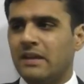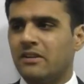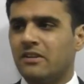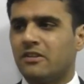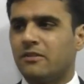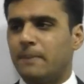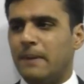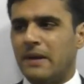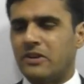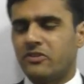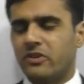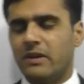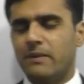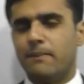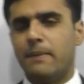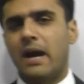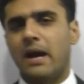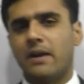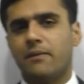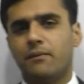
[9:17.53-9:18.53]
it is
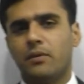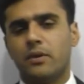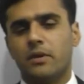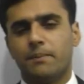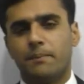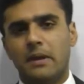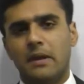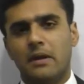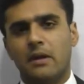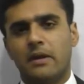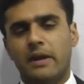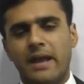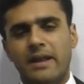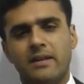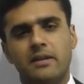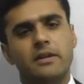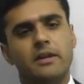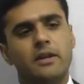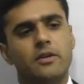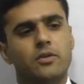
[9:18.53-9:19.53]
especially bad for the
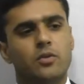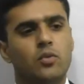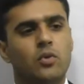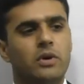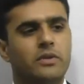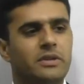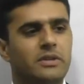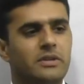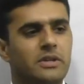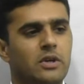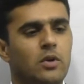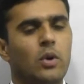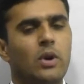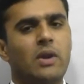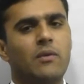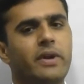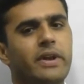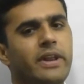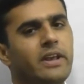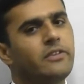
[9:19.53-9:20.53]
candidates who are sitting
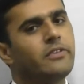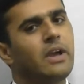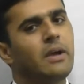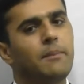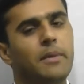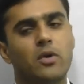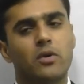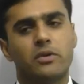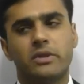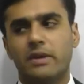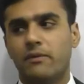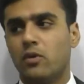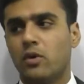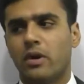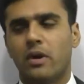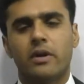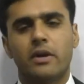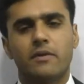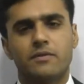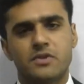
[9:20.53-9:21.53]
only one exam because they've
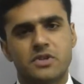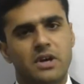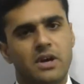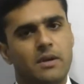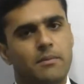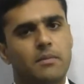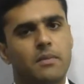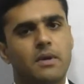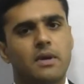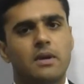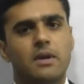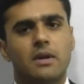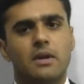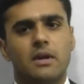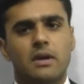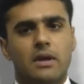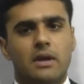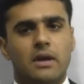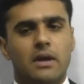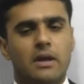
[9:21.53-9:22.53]
got a lot of time.
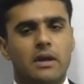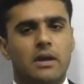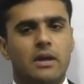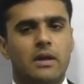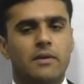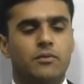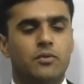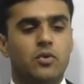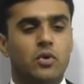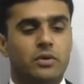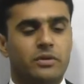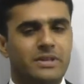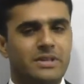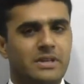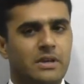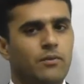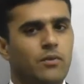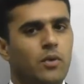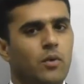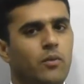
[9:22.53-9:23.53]
If you are
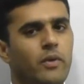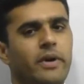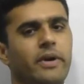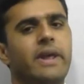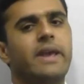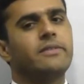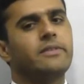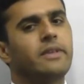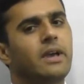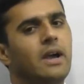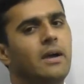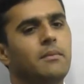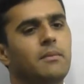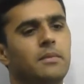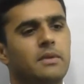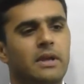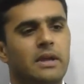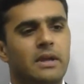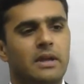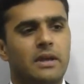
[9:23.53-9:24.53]
sitting for one
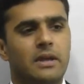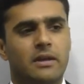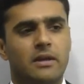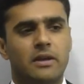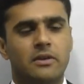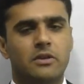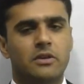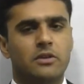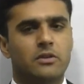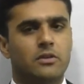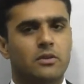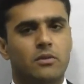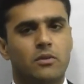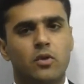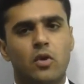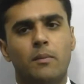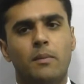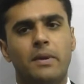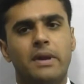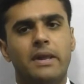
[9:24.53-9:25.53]
exam, it is
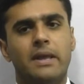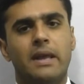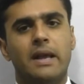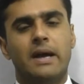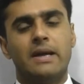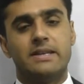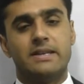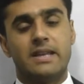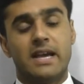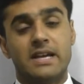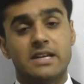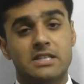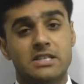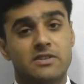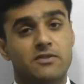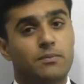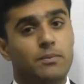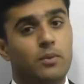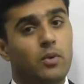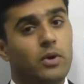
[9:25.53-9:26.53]
normally a
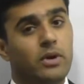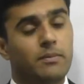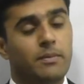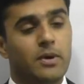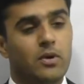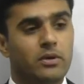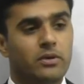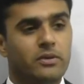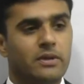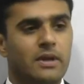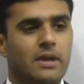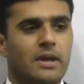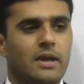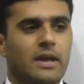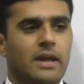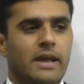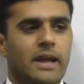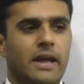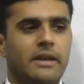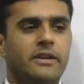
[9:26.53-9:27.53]
negative point, because
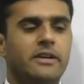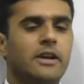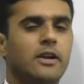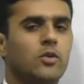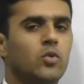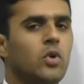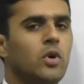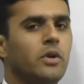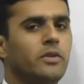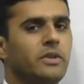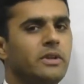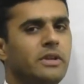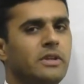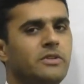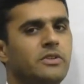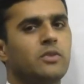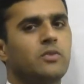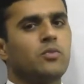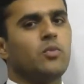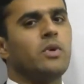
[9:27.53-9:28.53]
candidates who are
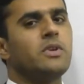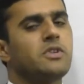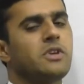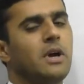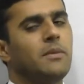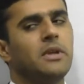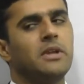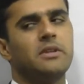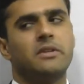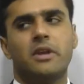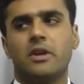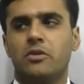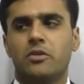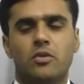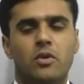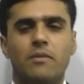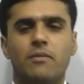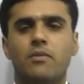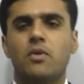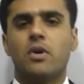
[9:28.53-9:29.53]
sitting just one time, they think,
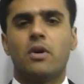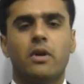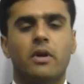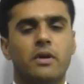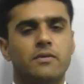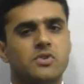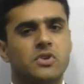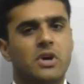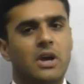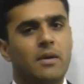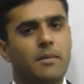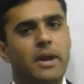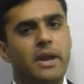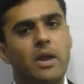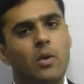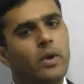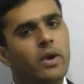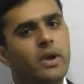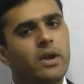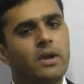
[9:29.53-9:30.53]
I've got a lot of time
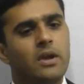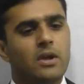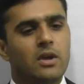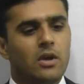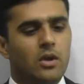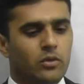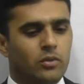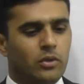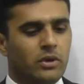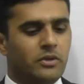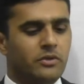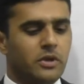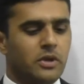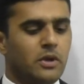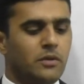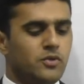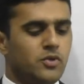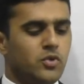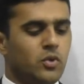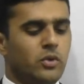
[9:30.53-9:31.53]
anyway, so
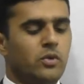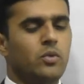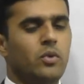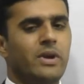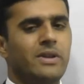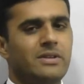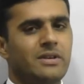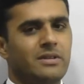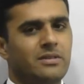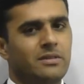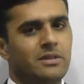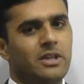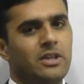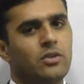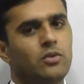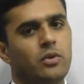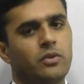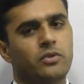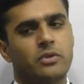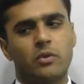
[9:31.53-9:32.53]
instead of doing just
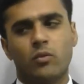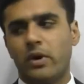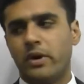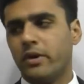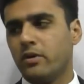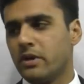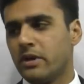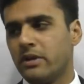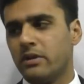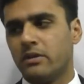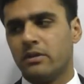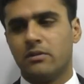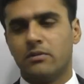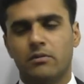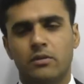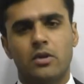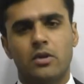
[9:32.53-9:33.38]
these questions, why don't I